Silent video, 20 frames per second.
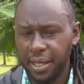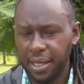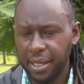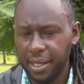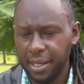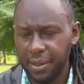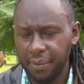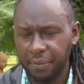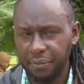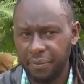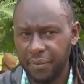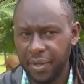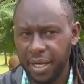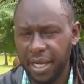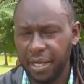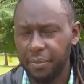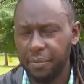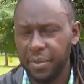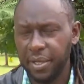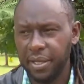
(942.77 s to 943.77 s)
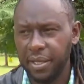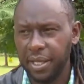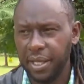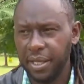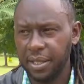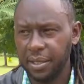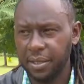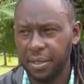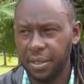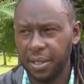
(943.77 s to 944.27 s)
I'd made
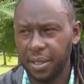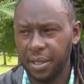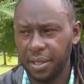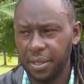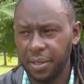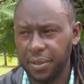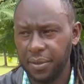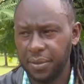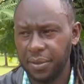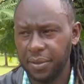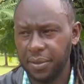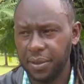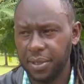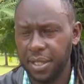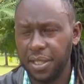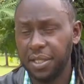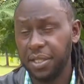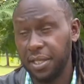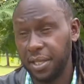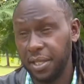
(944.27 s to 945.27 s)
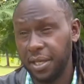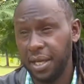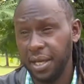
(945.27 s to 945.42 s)
that change in